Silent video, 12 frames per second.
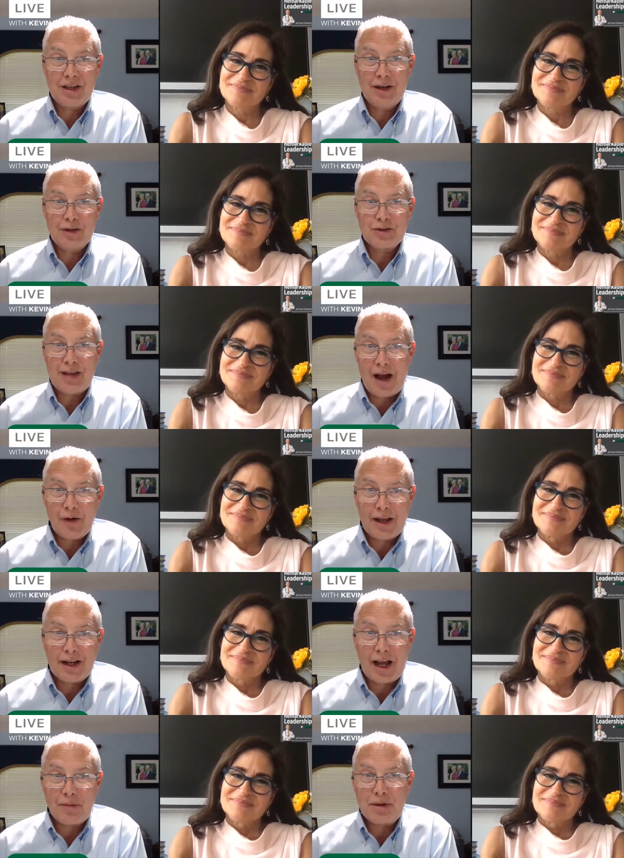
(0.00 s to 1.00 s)
Speaker 1: others, how
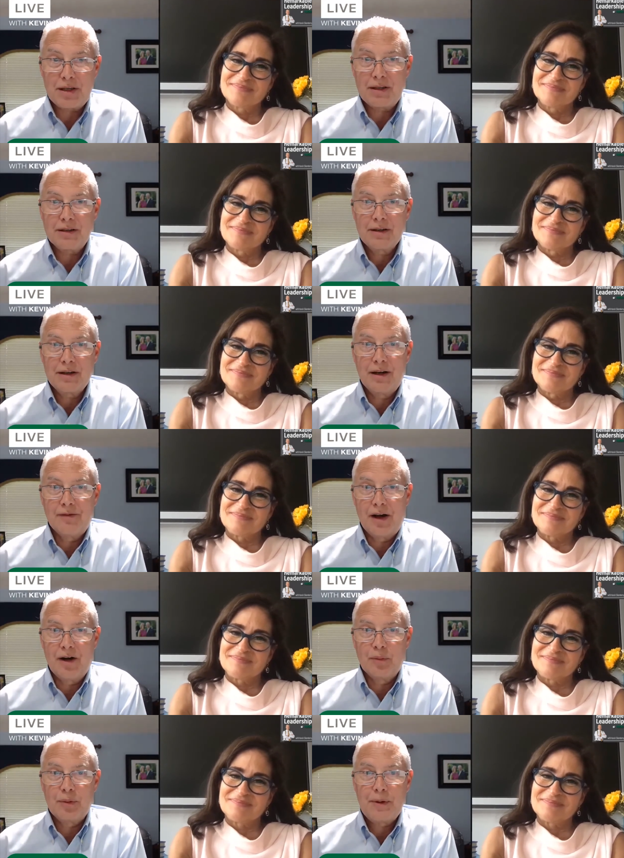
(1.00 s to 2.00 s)
can I be of
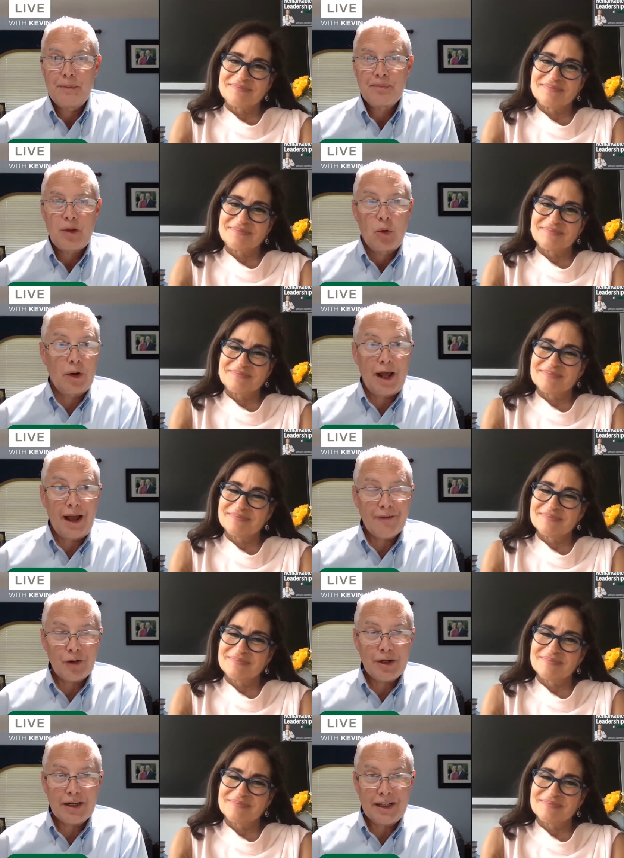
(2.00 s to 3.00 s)
help?
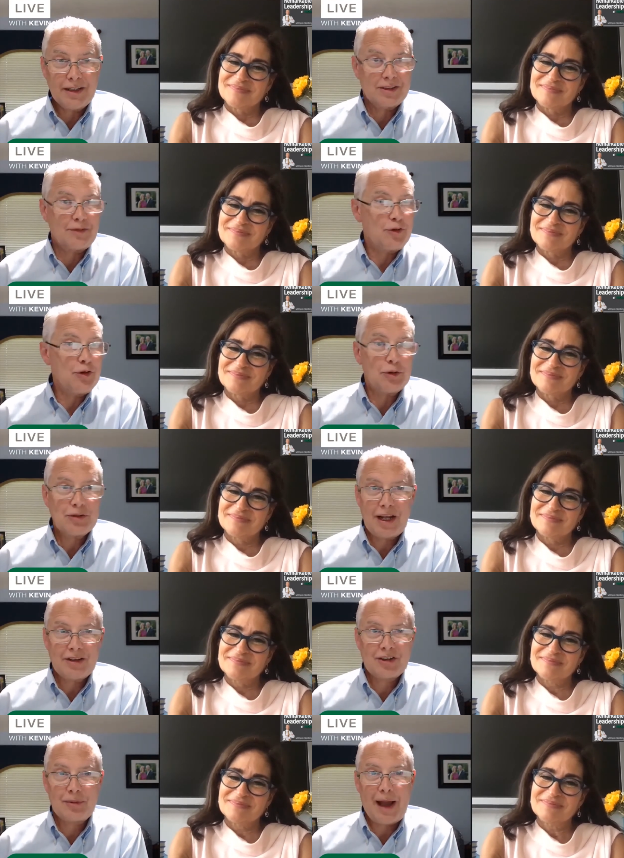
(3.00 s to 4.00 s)
Whatever it is, if you don't take
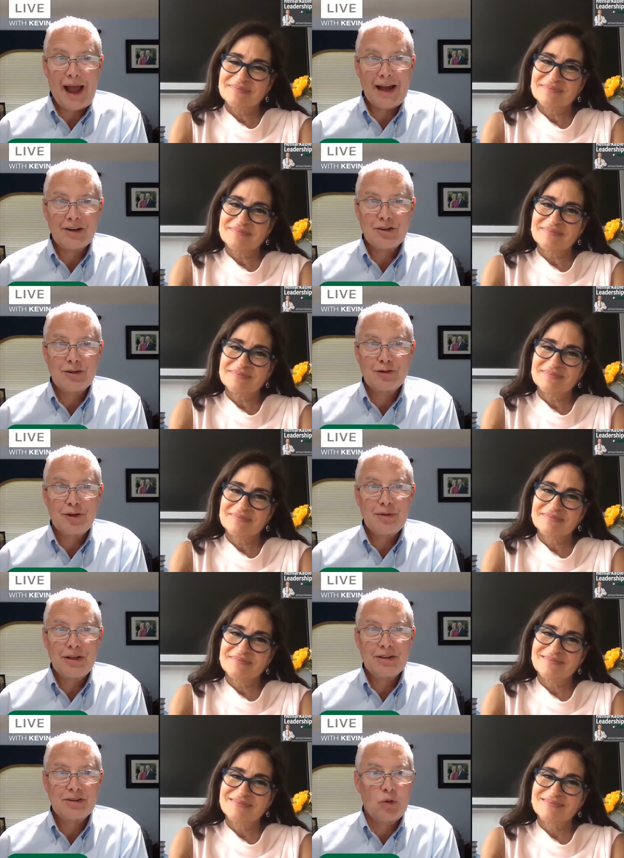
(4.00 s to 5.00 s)
some action from
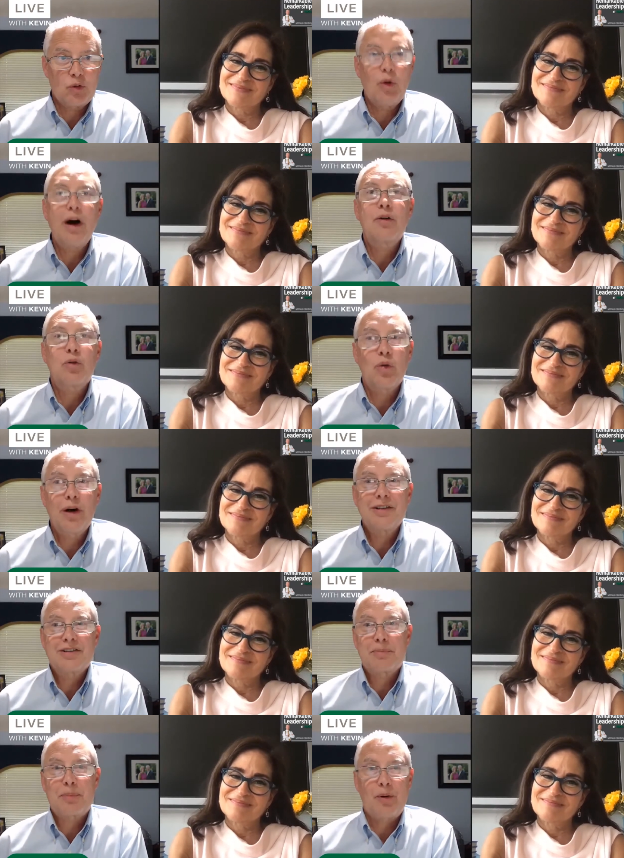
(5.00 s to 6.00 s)
this, what was
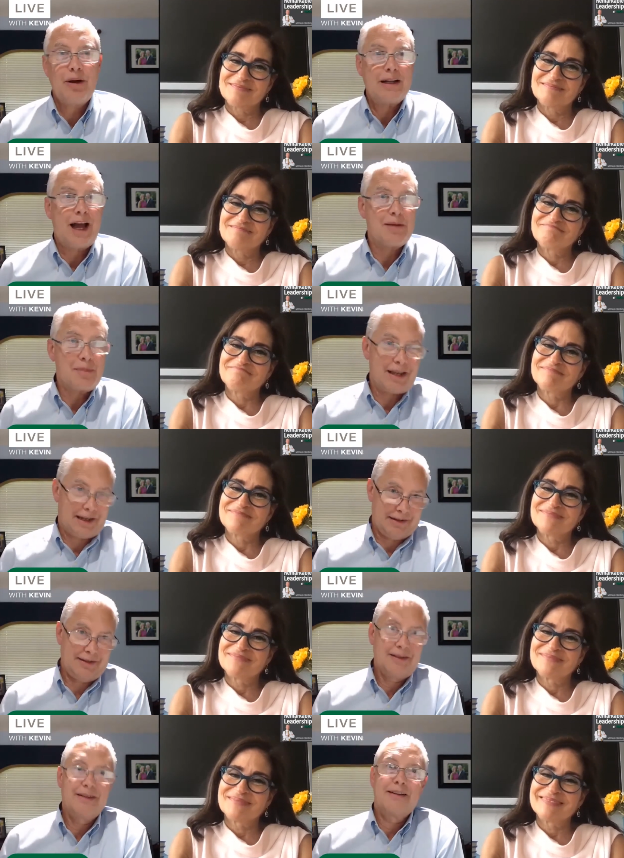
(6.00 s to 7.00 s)
the point? I mean,
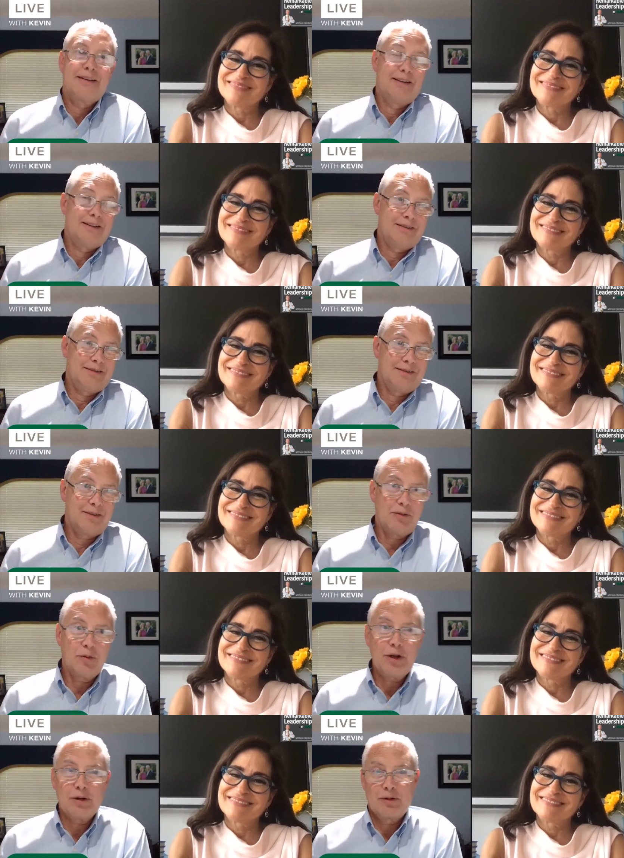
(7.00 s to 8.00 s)

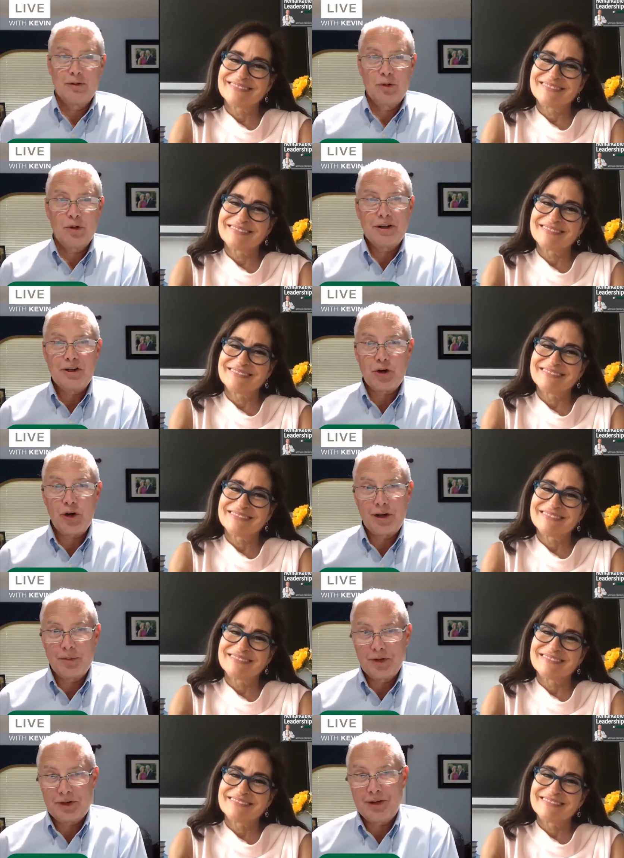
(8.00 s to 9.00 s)
we're
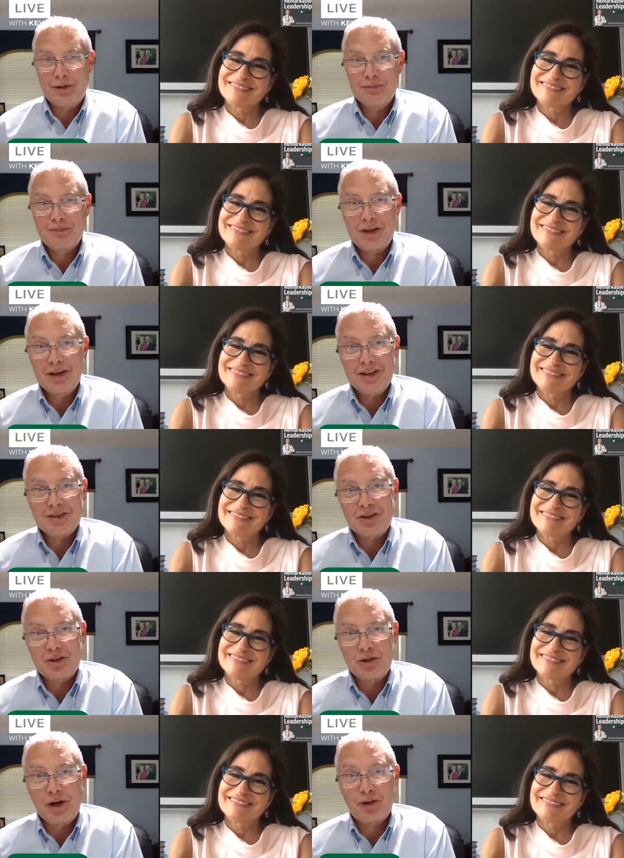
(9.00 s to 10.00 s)
enjoyable to listen
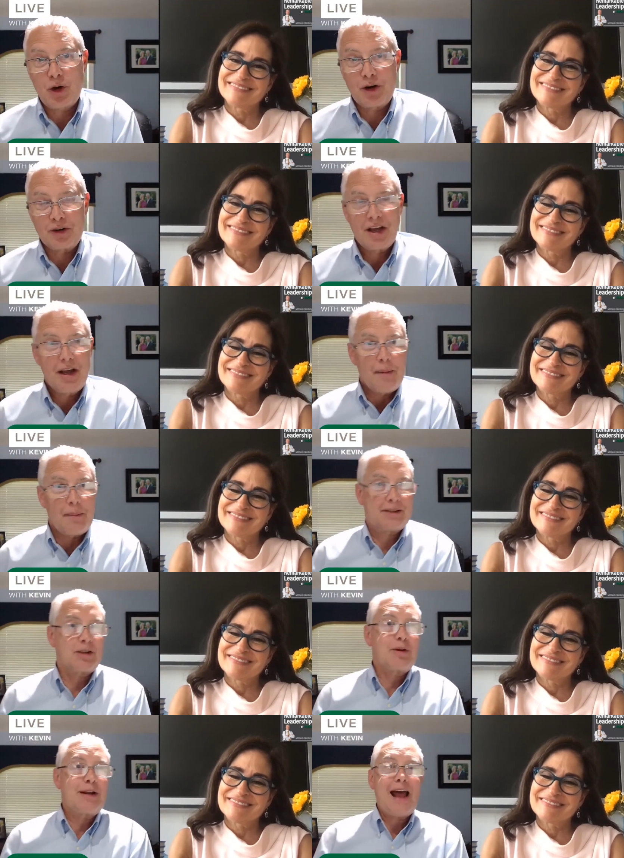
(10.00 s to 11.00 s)
to, of course. But the
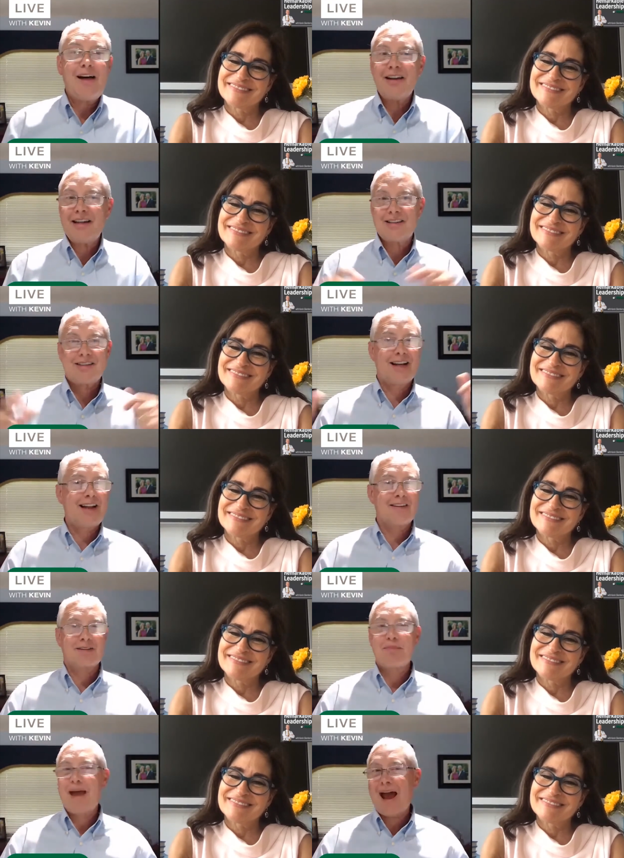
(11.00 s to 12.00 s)
reality is none of this
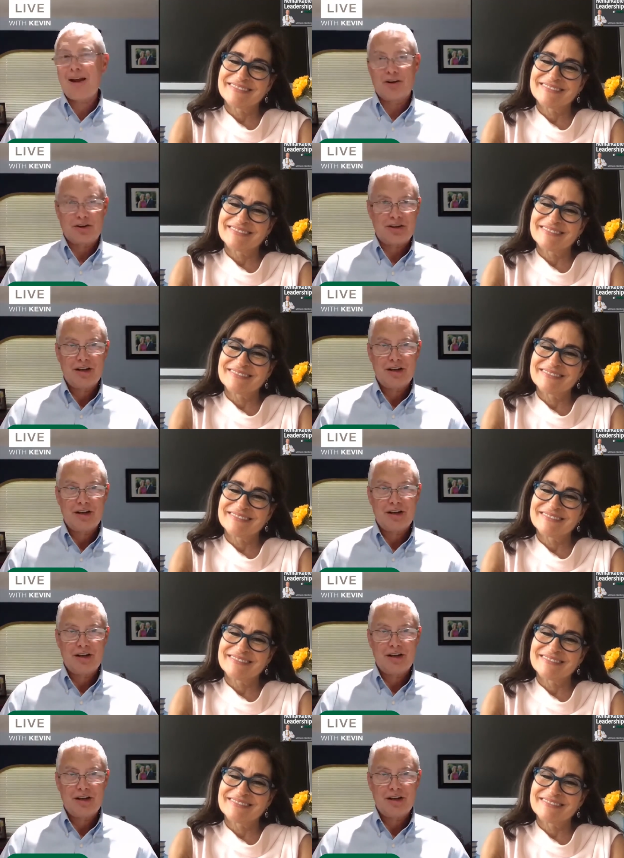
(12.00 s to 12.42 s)
matters